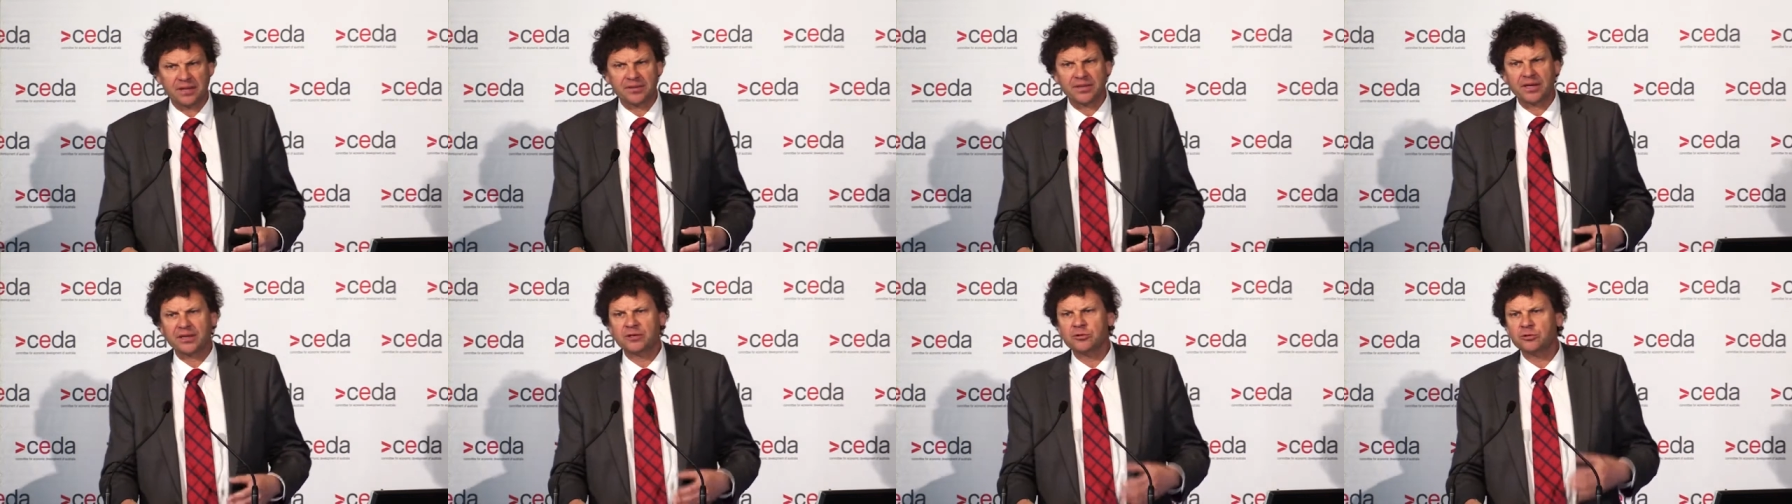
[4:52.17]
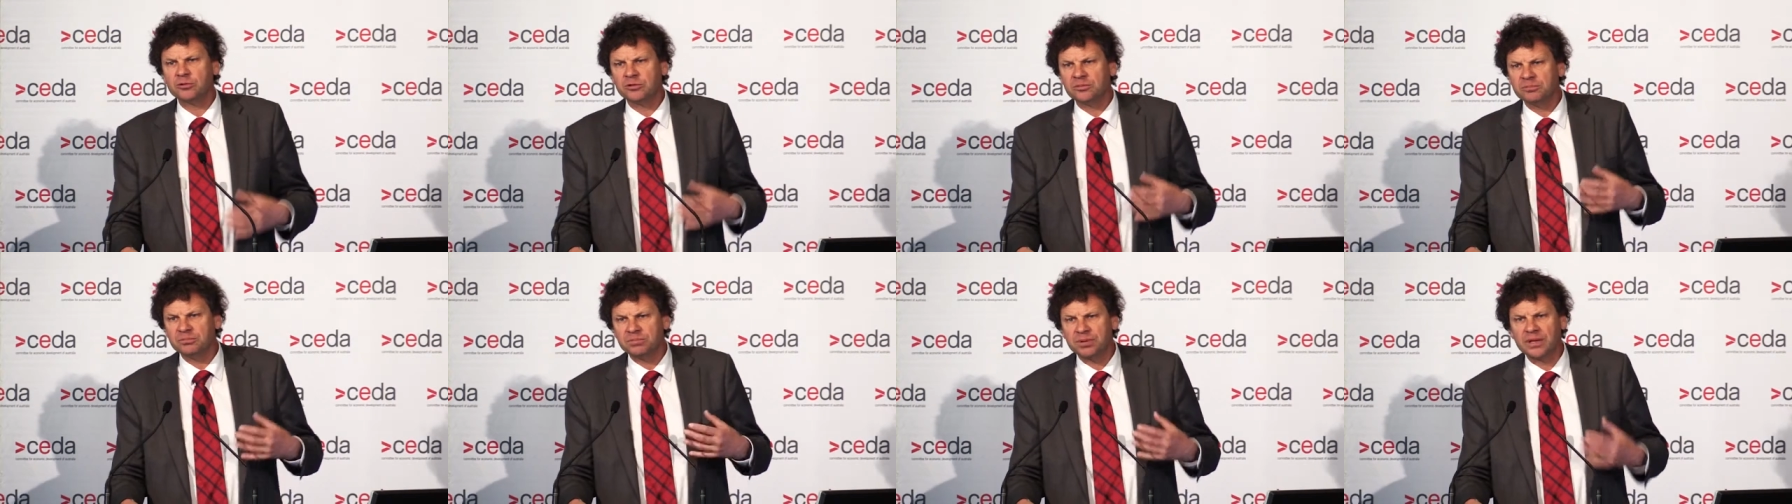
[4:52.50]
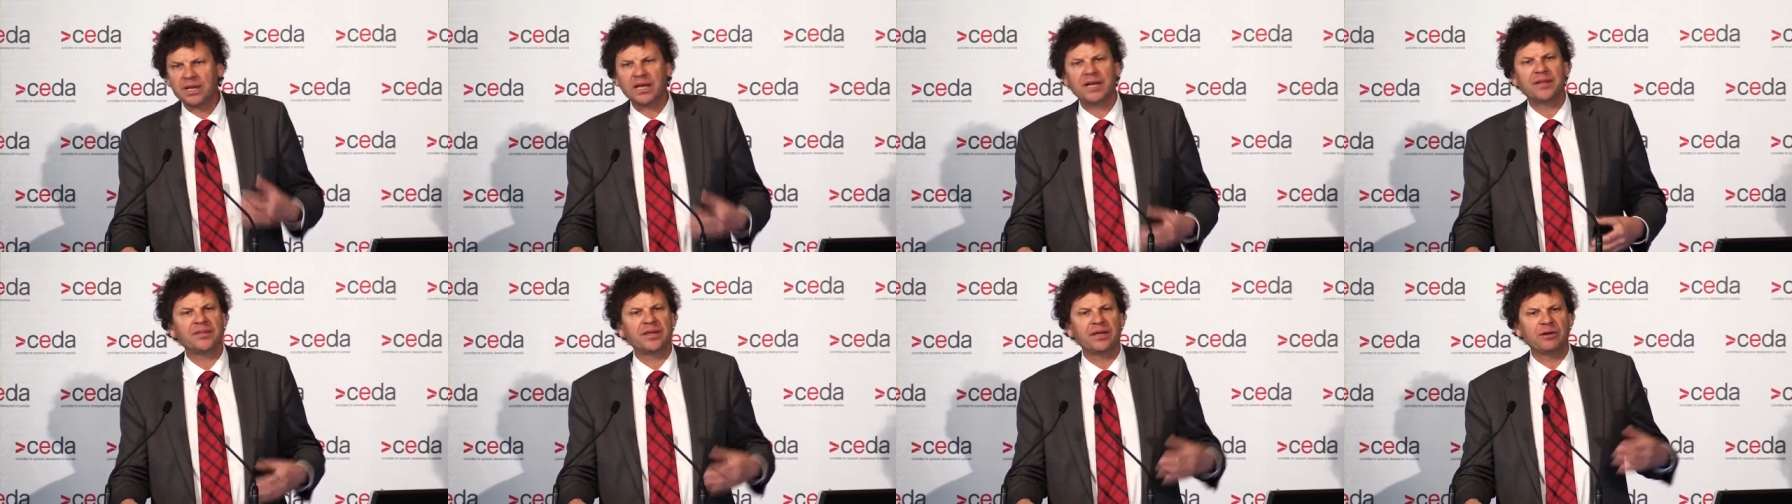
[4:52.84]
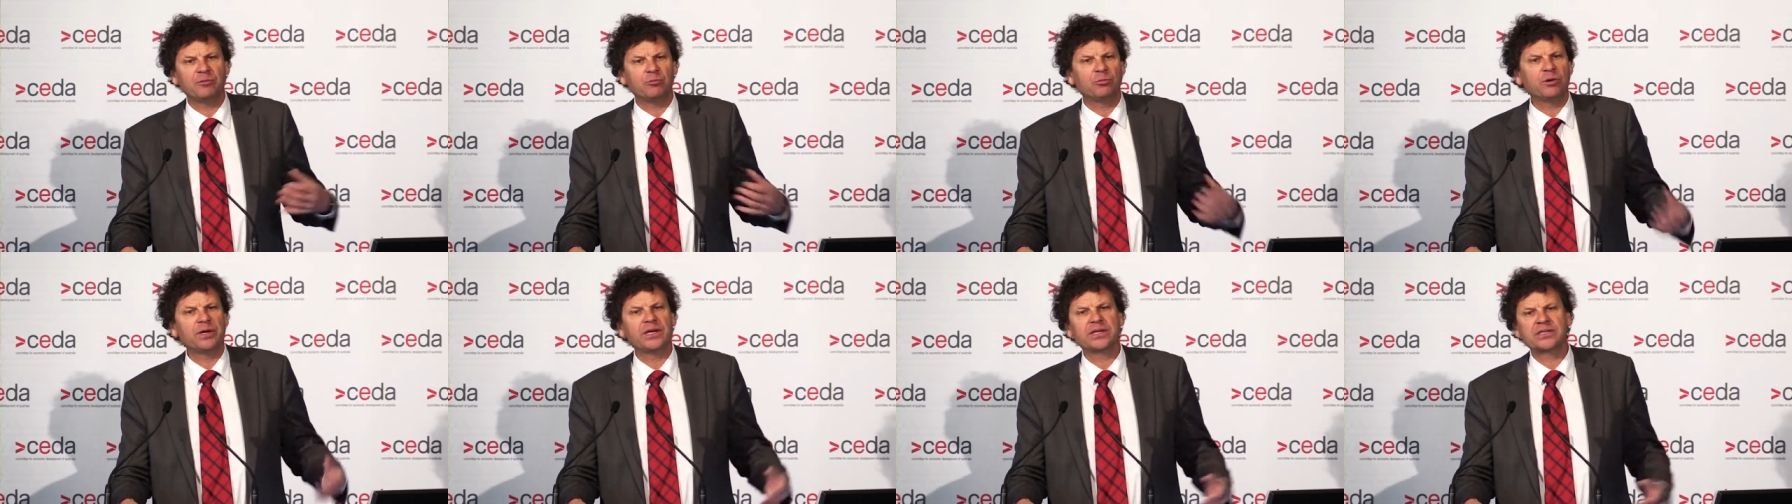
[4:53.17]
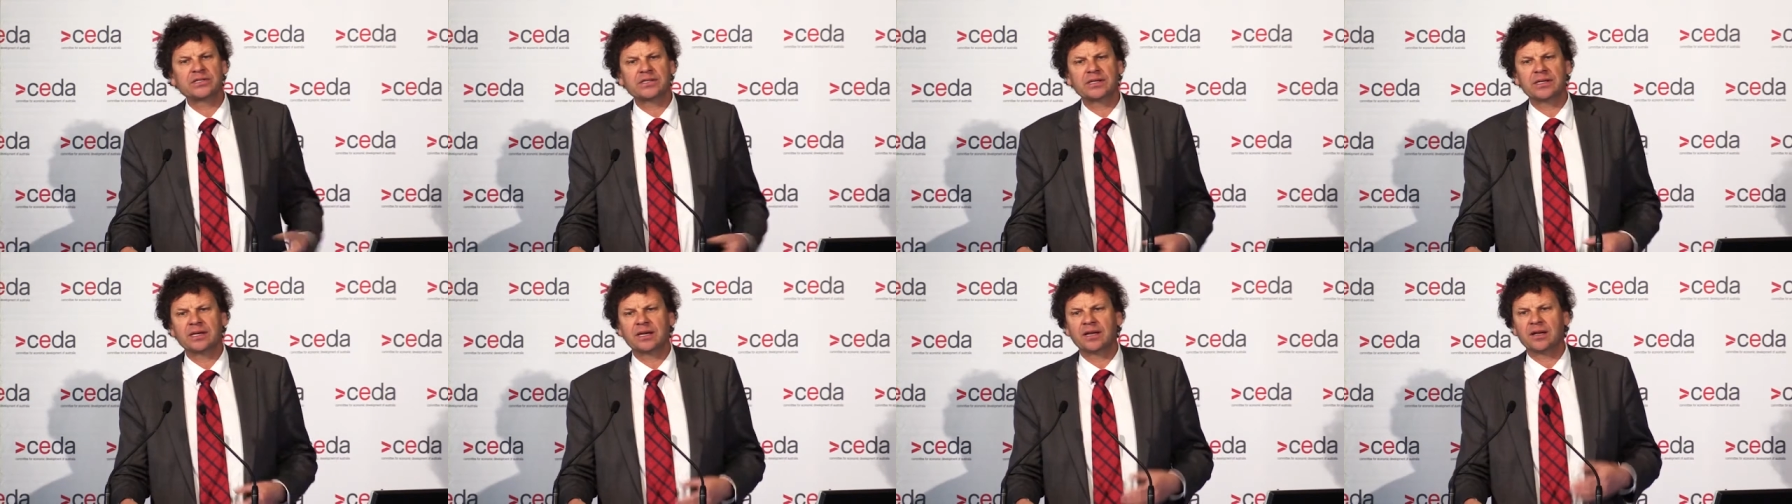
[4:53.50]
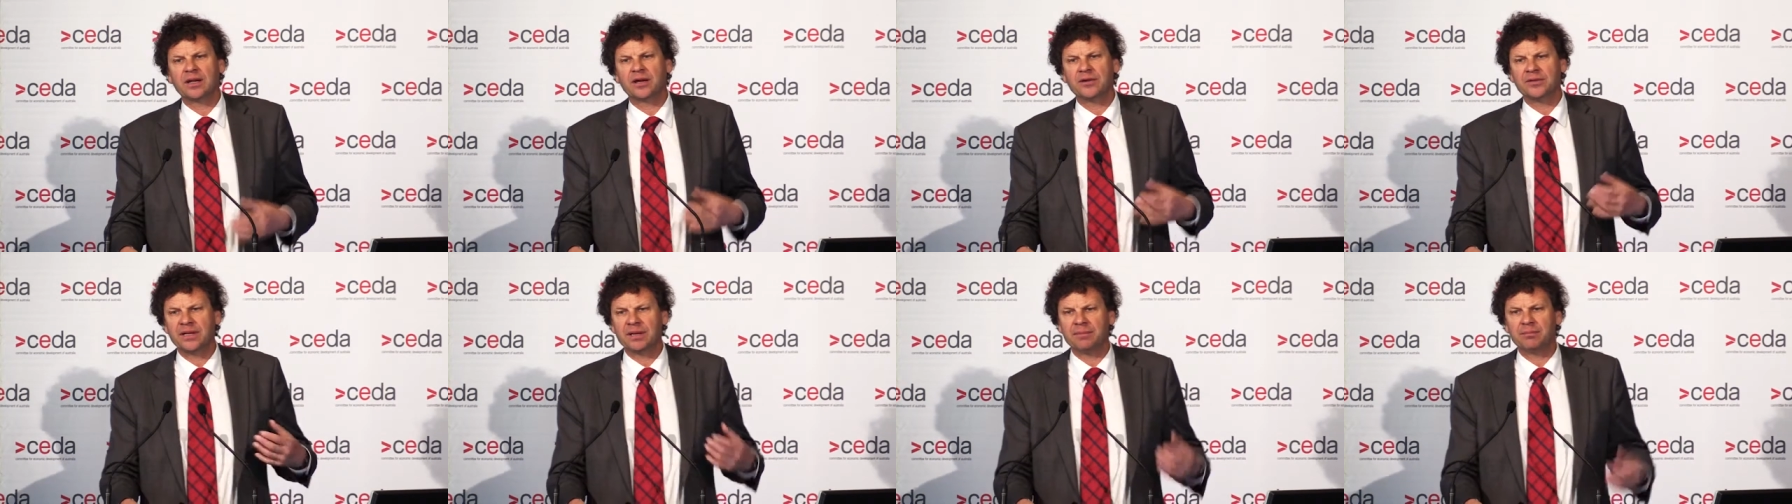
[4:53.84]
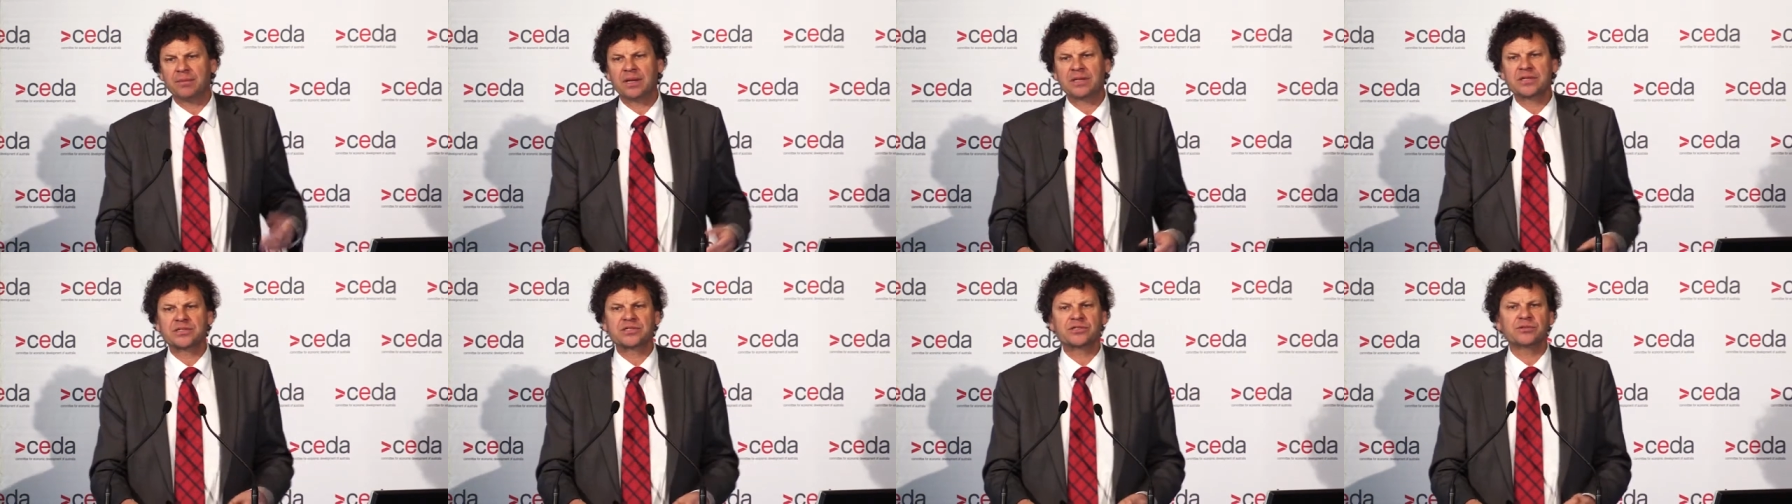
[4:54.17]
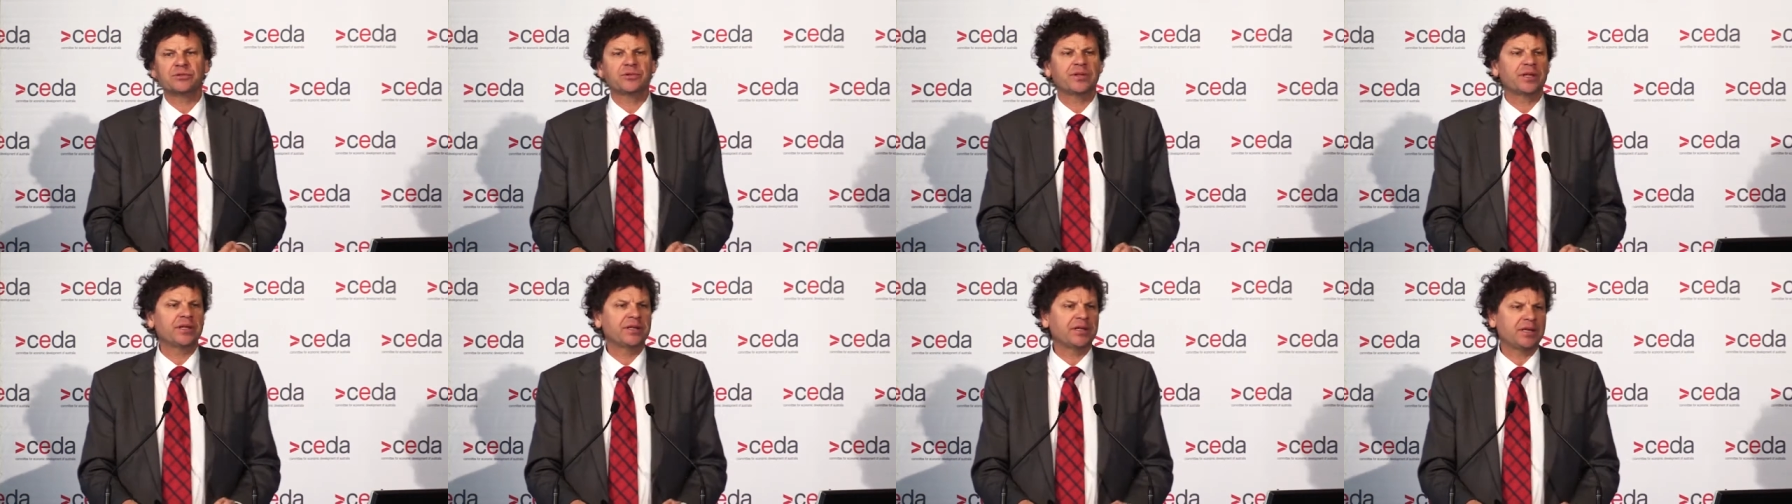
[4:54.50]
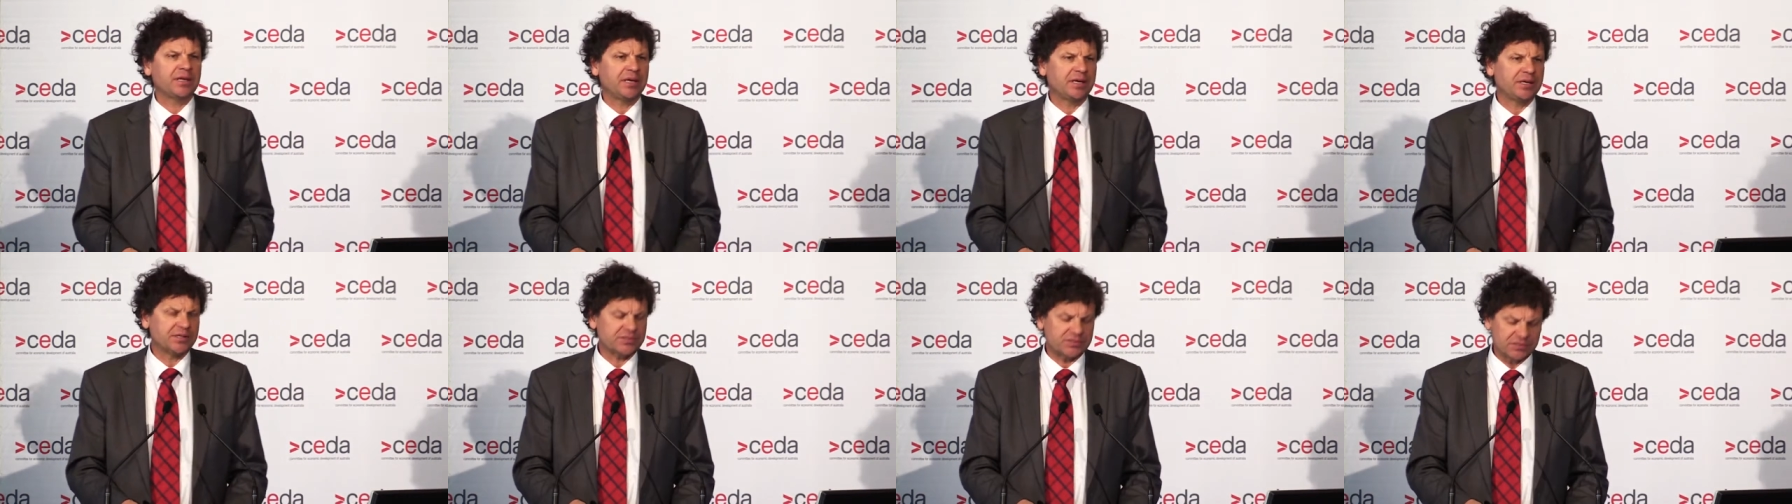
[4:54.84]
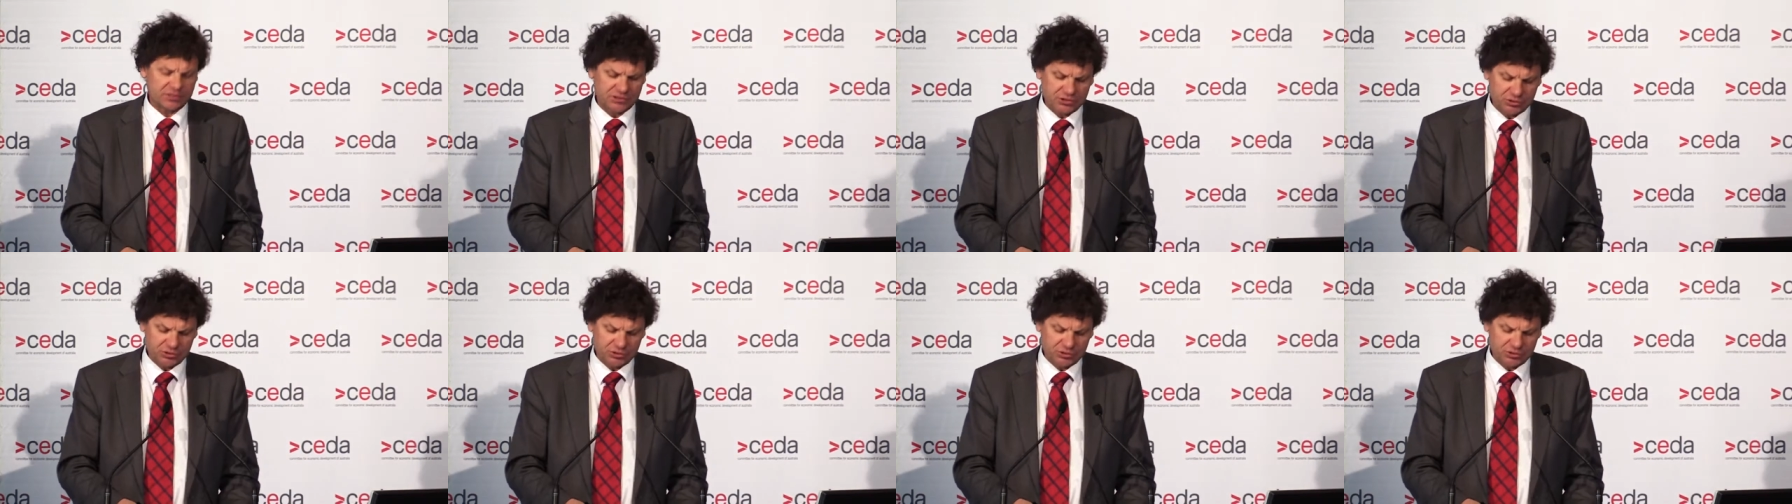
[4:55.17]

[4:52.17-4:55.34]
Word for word: They couldn't plan their weeks, let alone their months or their years.